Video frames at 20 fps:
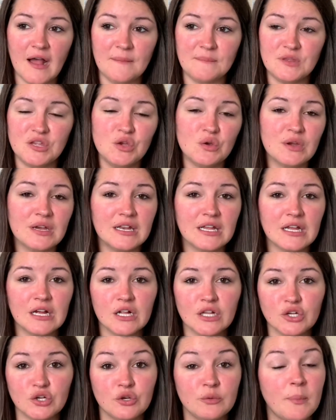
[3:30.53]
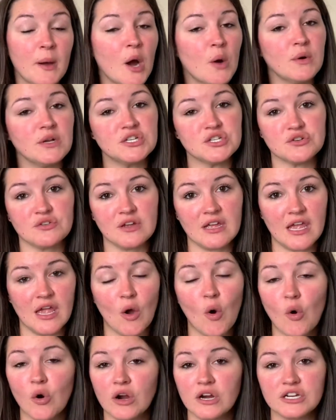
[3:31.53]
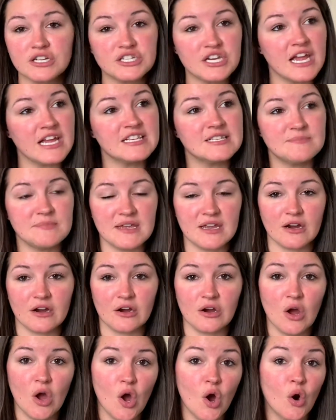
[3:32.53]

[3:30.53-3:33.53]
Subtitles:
you can include poetry or Shakespeare